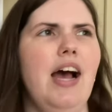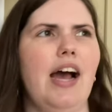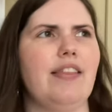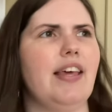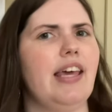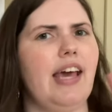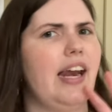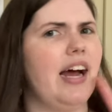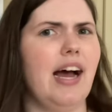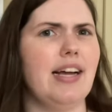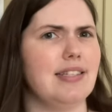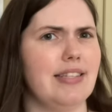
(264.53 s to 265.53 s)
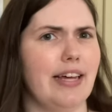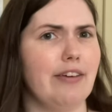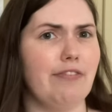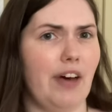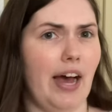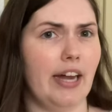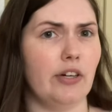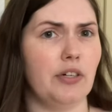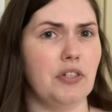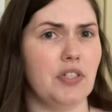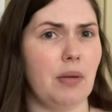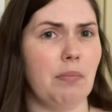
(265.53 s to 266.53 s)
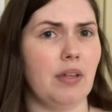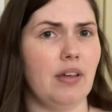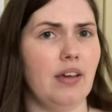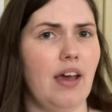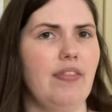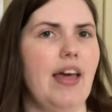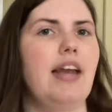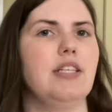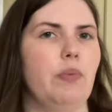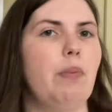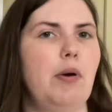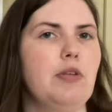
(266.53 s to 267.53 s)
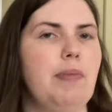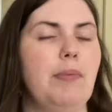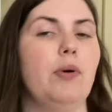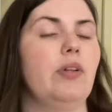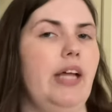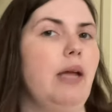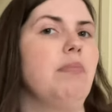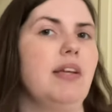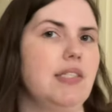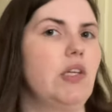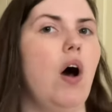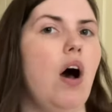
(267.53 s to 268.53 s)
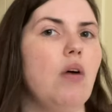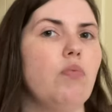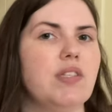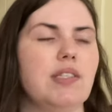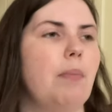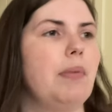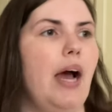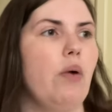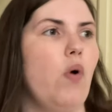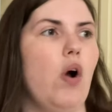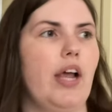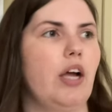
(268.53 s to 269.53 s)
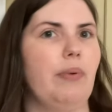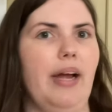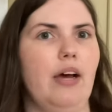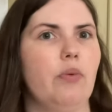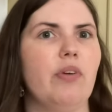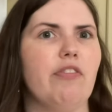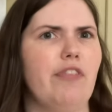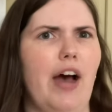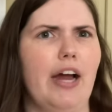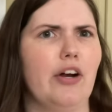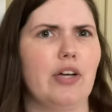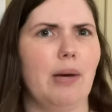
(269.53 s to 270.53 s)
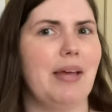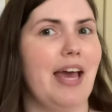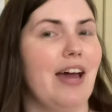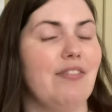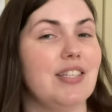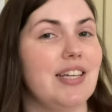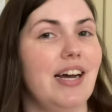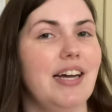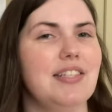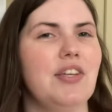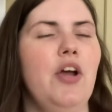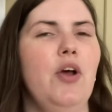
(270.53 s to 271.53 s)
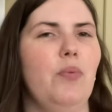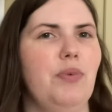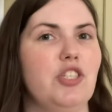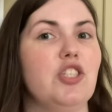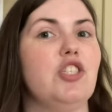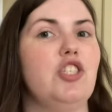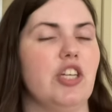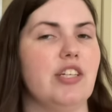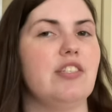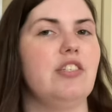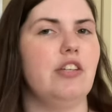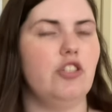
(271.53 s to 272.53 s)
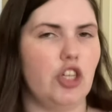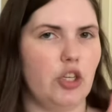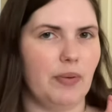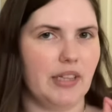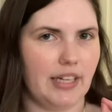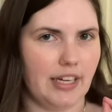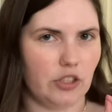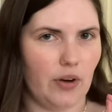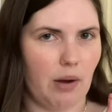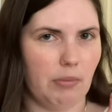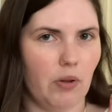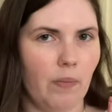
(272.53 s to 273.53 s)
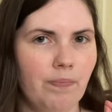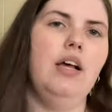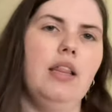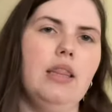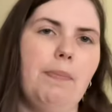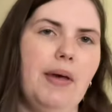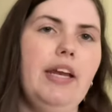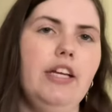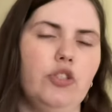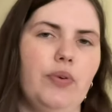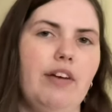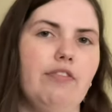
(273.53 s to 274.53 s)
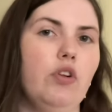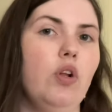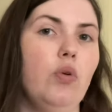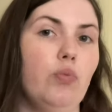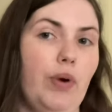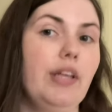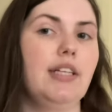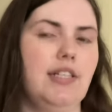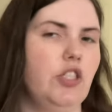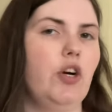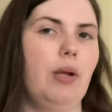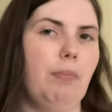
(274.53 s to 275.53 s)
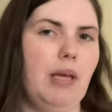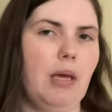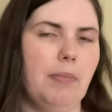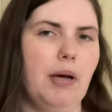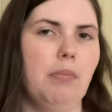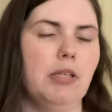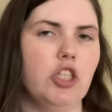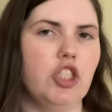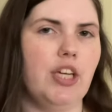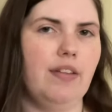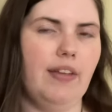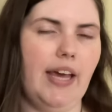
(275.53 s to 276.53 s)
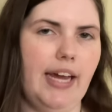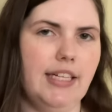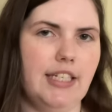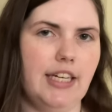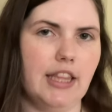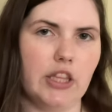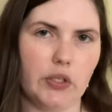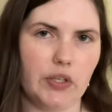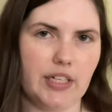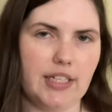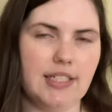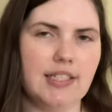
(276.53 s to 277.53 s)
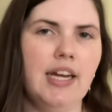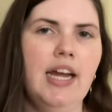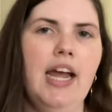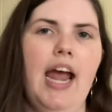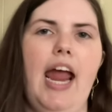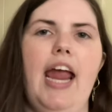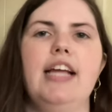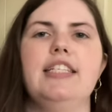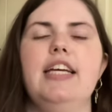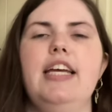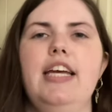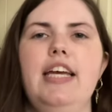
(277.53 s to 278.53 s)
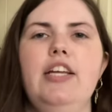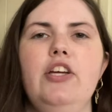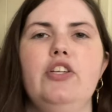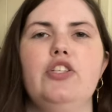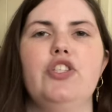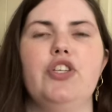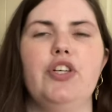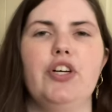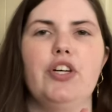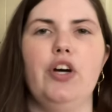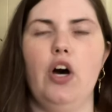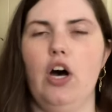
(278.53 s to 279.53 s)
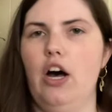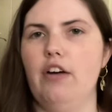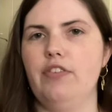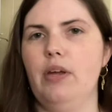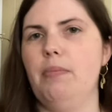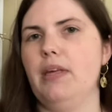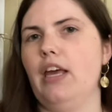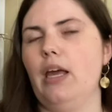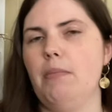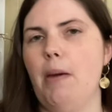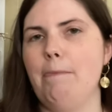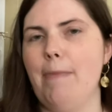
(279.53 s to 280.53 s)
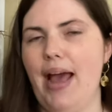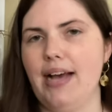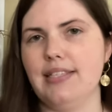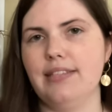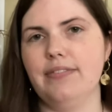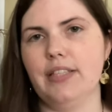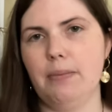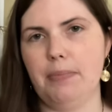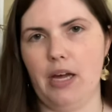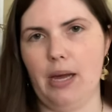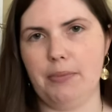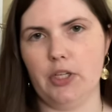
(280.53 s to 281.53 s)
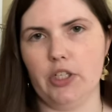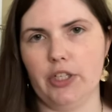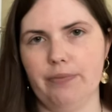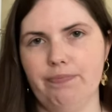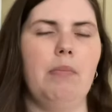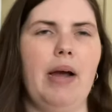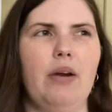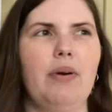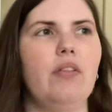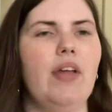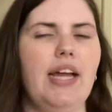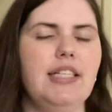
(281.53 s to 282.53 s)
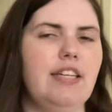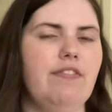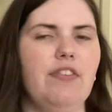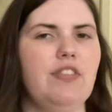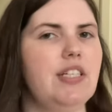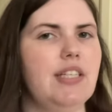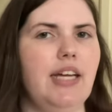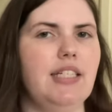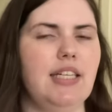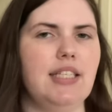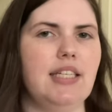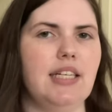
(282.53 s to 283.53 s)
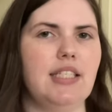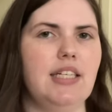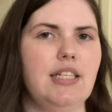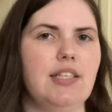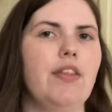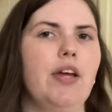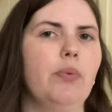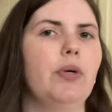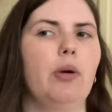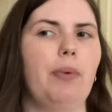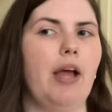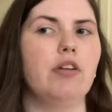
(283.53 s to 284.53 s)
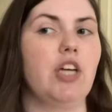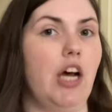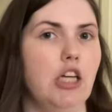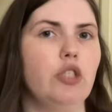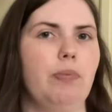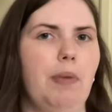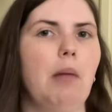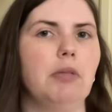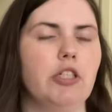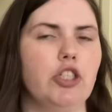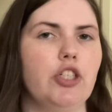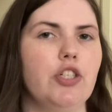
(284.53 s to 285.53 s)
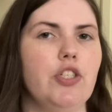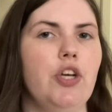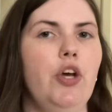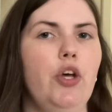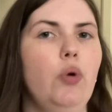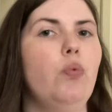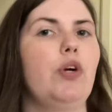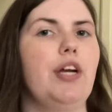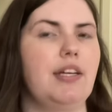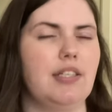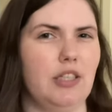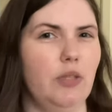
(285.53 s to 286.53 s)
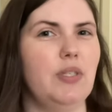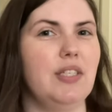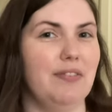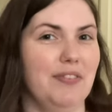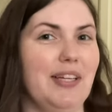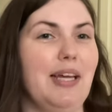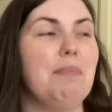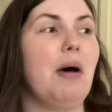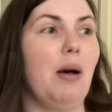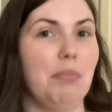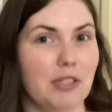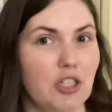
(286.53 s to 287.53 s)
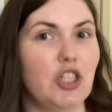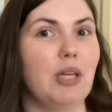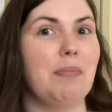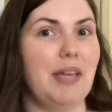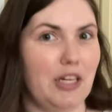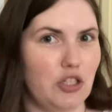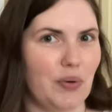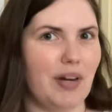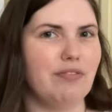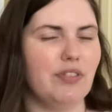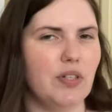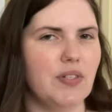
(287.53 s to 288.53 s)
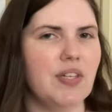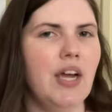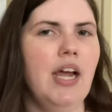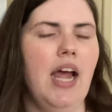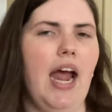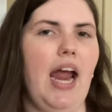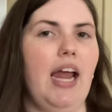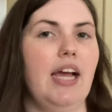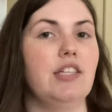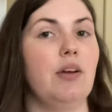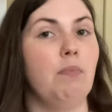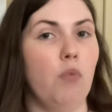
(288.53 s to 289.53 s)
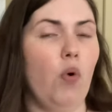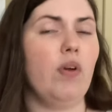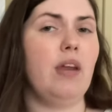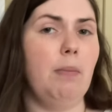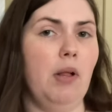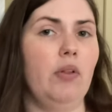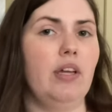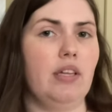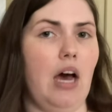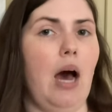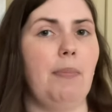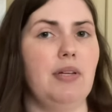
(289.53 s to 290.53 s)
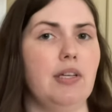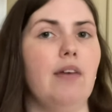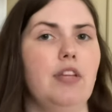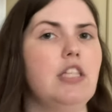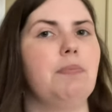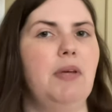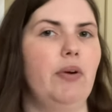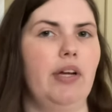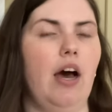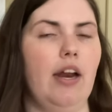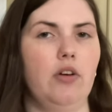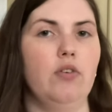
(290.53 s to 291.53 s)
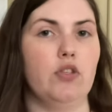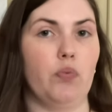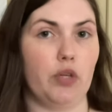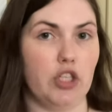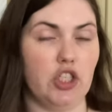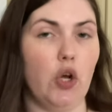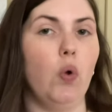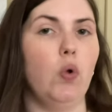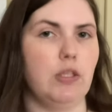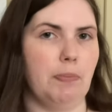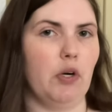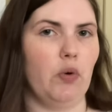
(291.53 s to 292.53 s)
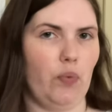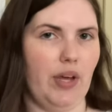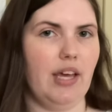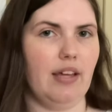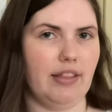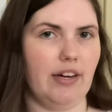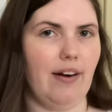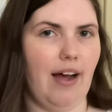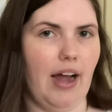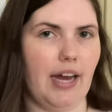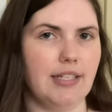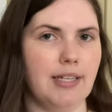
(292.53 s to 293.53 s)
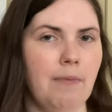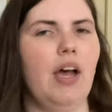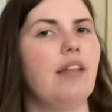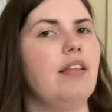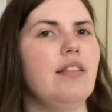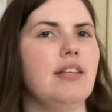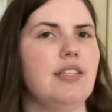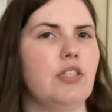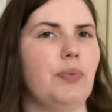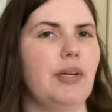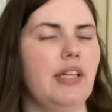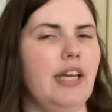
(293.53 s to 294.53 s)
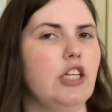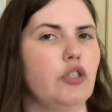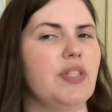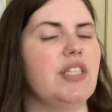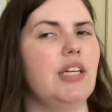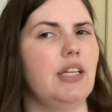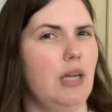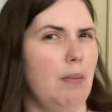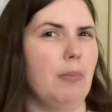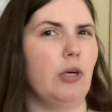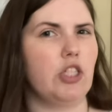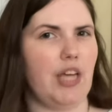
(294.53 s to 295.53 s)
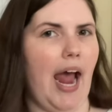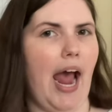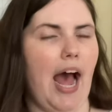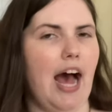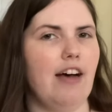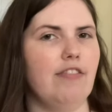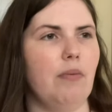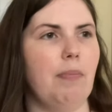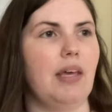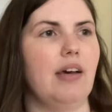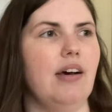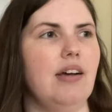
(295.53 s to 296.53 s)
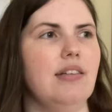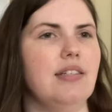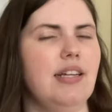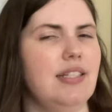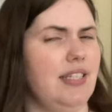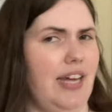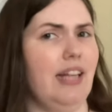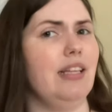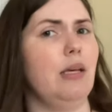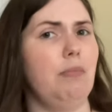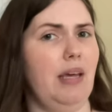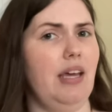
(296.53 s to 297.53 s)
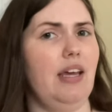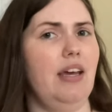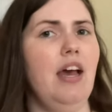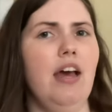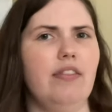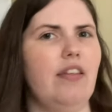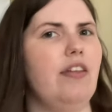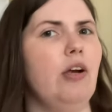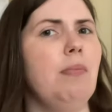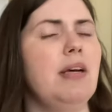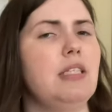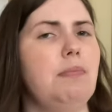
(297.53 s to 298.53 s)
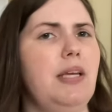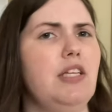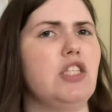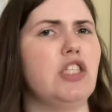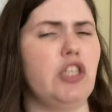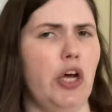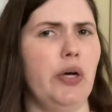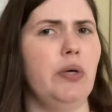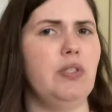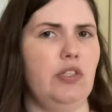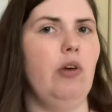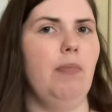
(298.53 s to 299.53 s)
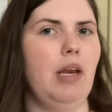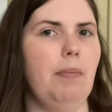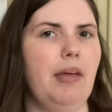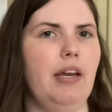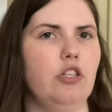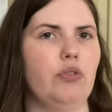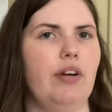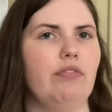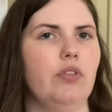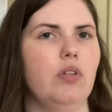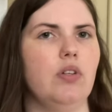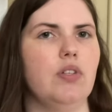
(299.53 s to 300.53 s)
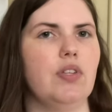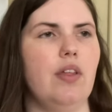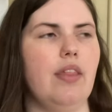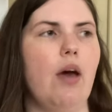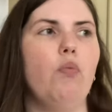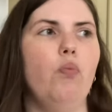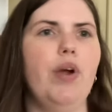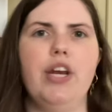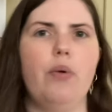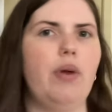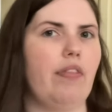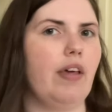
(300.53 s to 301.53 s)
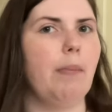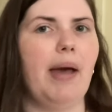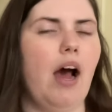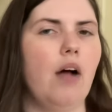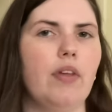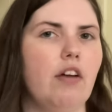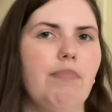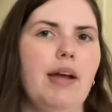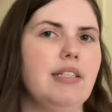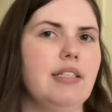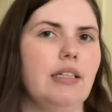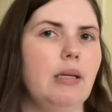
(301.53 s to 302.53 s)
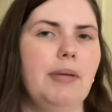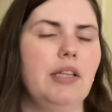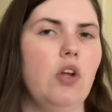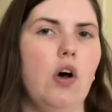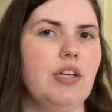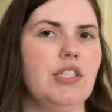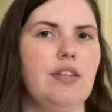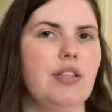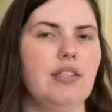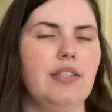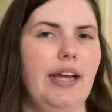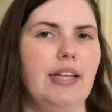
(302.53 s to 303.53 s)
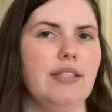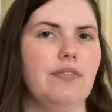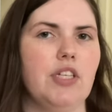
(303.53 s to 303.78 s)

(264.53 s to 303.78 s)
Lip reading: I think he had eyes like fire or something, and that is what most people claim they saw, was some guy walking around with fire coming out of his eyes, which is just genuinely incredible. The Penny Dreadful really started being published in the 1830s, and it took off. It became massively popular. By around the 1850s, 1860s, there were around 100 publishers who were exclusively publishing penny dreadfuls, and more than a million copies of these periodicals were sold per week at their height. I think this is a really interesting number to have because it's telling me that there must be so many penny dreadfuls that we know nothing about that have basically been lost to the sands of